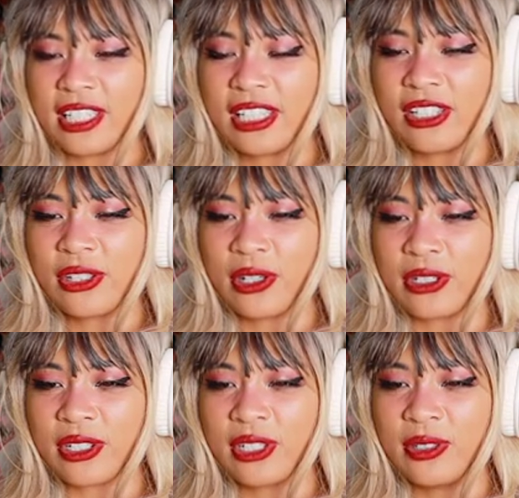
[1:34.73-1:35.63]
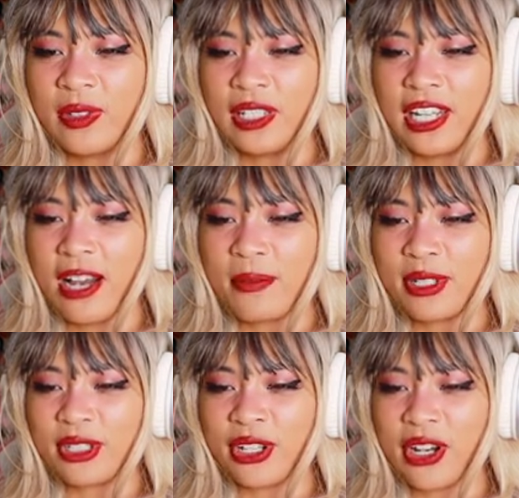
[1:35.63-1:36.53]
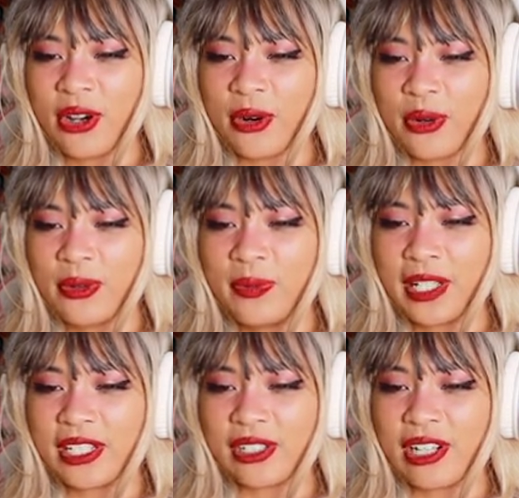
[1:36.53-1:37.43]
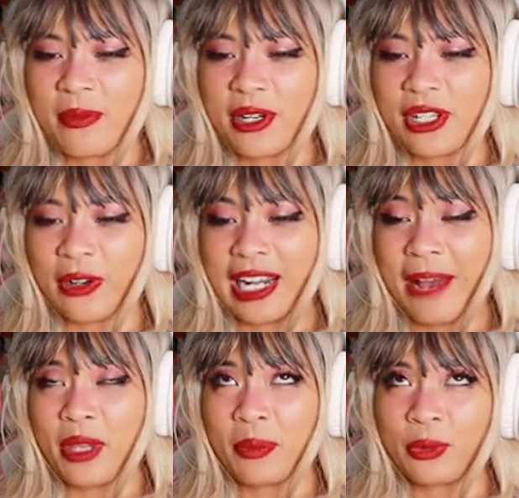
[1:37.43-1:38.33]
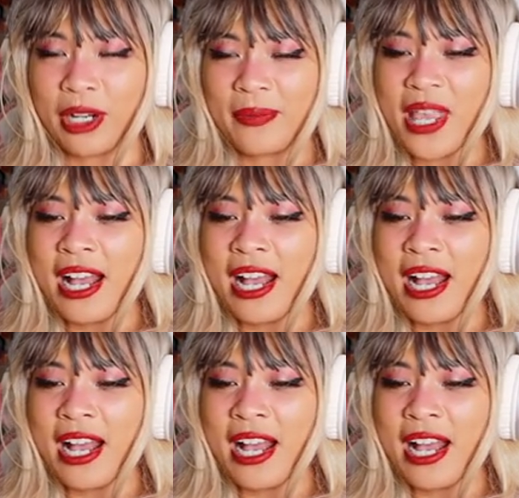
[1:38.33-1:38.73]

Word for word: This right is yours. Number two. Because you're number two, and I'm number one.